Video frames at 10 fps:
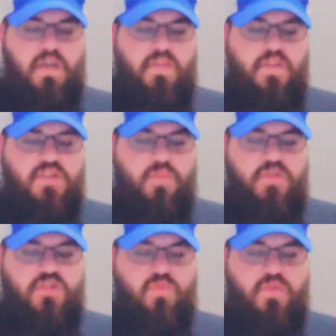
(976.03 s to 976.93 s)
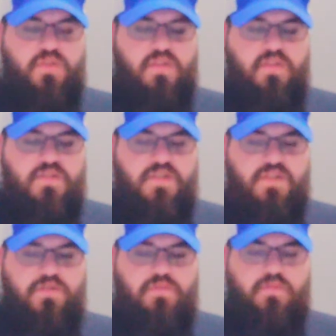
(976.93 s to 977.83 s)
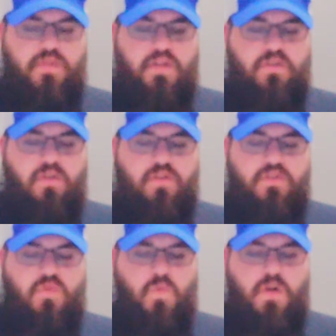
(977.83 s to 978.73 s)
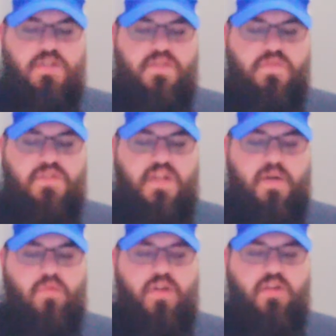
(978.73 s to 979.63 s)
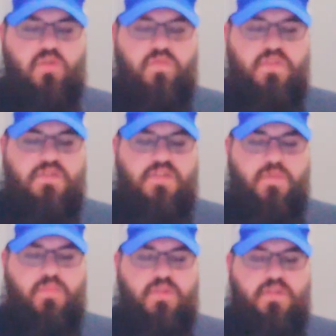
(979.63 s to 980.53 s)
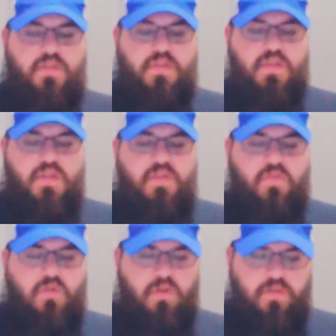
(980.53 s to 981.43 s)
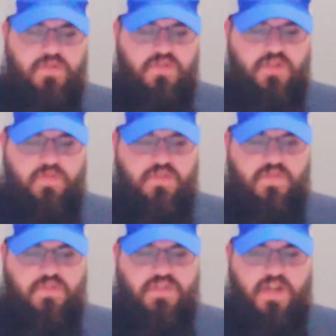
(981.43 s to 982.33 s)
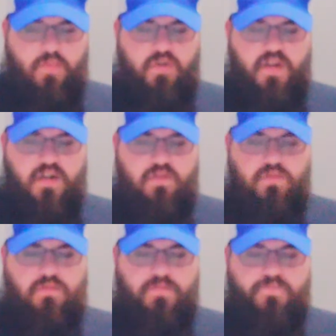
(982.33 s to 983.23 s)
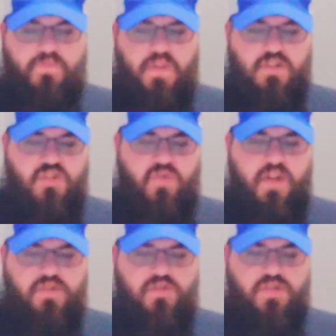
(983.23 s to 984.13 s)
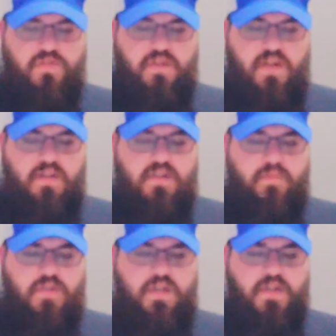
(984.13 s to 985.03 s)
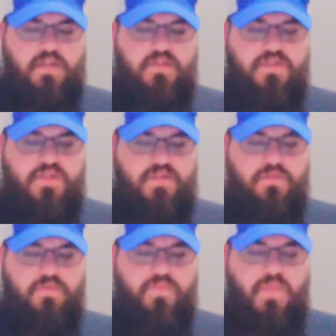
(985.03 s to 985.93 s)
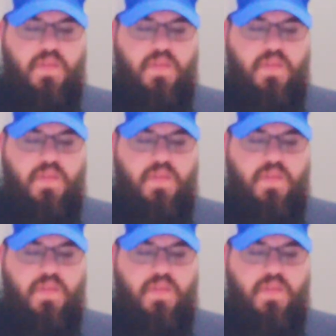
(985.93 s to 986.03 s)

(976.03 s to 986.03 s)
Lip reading: And they shall be joined unto you, and guard the watch of the tabernacle of the assembly. For all the service of the tabernacle, a stranger shall not come nigh unto you.